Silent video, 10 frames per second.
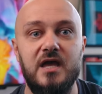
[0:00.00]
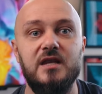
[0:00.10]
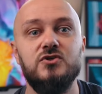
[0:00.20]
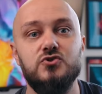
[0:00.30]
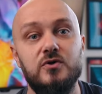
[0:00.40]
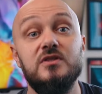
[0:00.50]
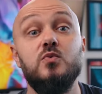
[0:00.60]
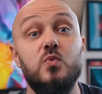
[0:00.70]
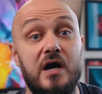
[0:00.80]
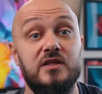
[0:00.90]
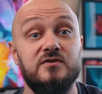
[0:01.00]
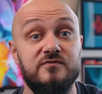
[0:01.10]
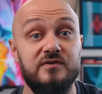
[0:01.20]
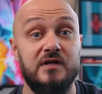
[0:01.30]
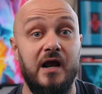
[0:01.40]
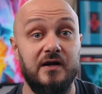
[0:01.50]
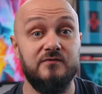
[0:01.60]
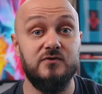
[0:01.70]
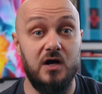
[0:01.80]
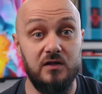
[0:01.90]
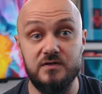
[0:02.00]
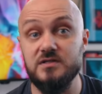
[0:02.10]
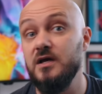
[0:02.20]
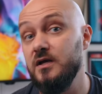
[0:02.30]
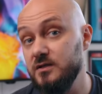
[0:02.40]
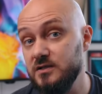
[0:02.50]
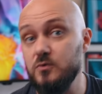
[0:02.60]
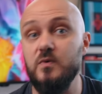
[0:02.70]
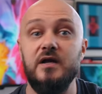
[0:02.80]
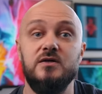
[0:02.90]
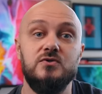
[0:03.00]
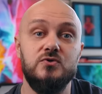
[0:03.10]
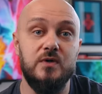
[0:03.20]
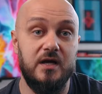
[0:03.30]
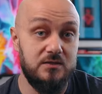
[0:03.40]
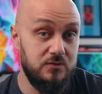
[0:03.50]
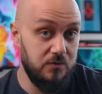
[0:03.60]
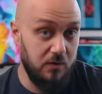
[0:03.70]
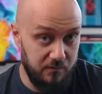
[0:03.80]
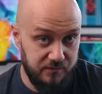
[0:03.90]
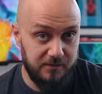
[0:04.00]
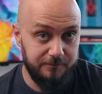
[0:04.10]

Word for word: and enjoy the wider variety of colors the YU2 has to offer.